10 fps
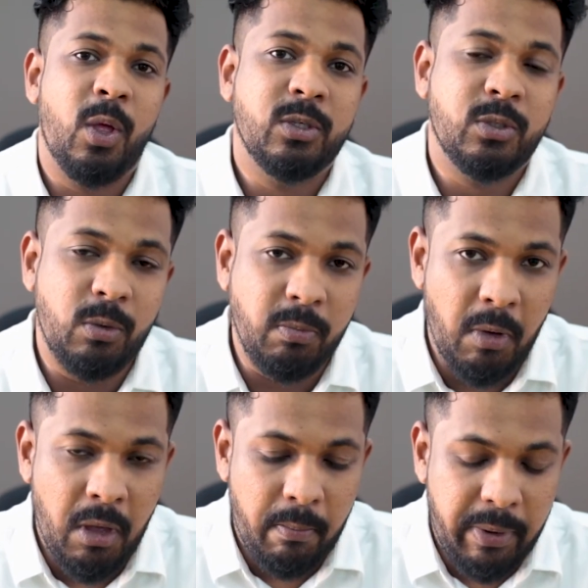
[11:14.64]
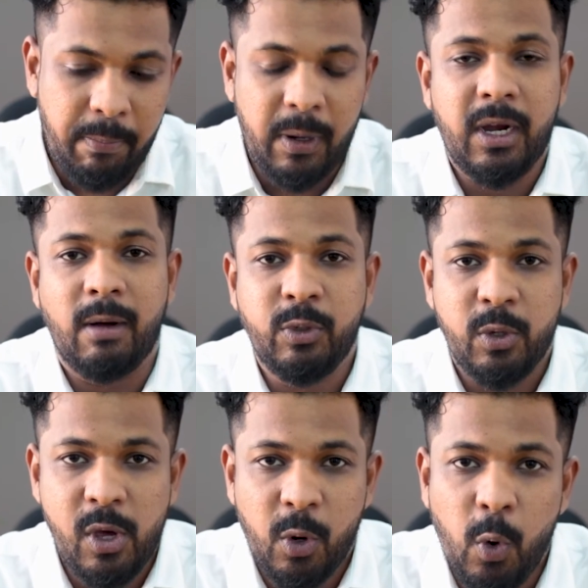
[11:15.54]
So people come to
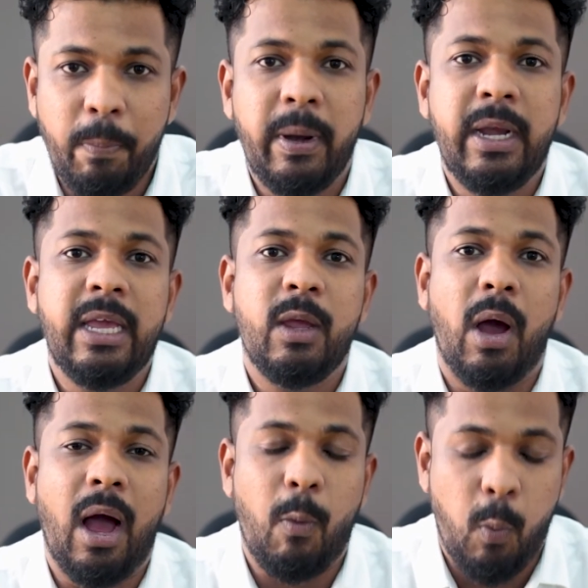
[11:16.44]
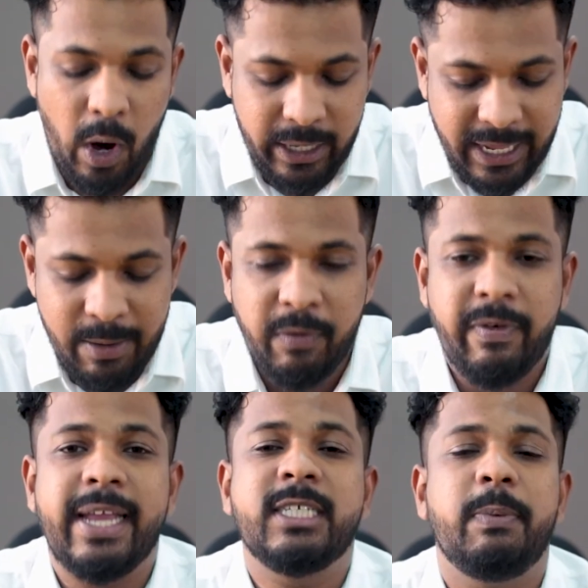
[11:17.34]
your OPD, what type of
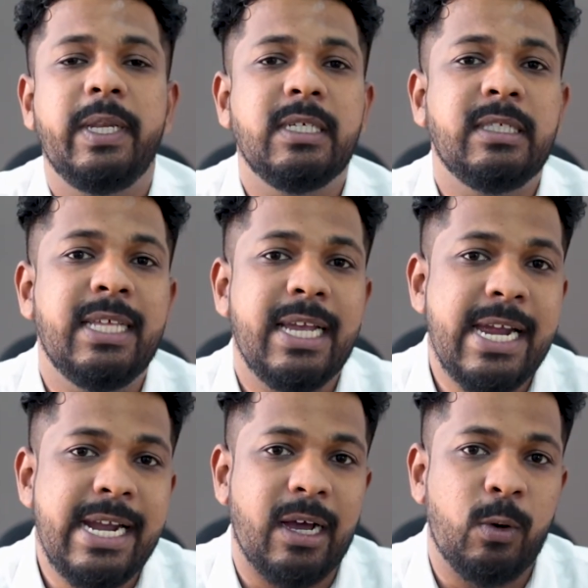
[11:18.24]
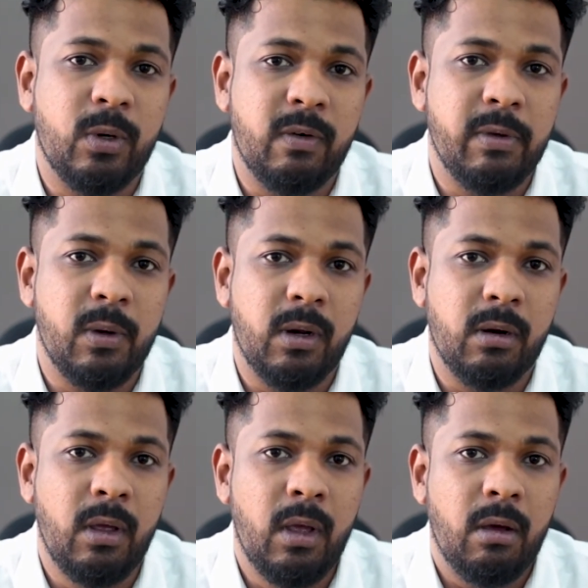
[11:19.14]
experience they get out of
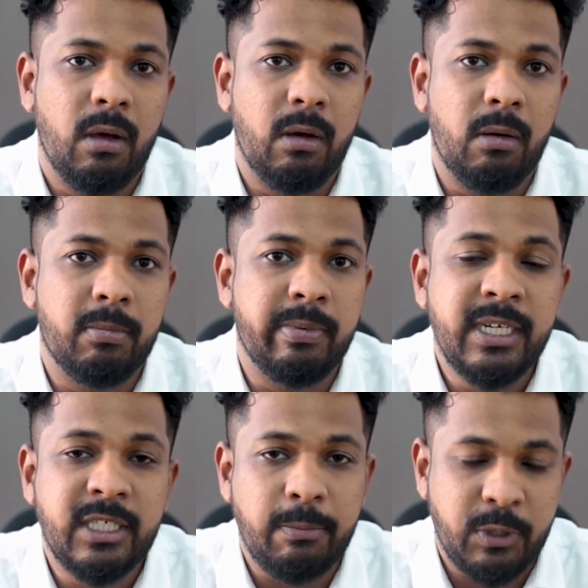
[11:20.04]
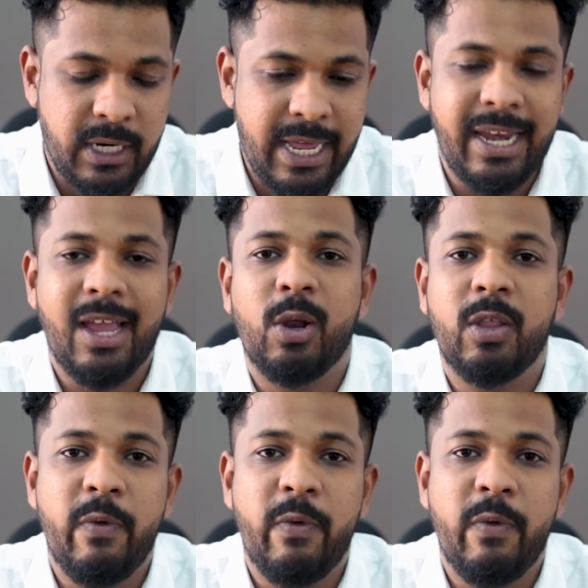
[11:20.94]
your reception area or the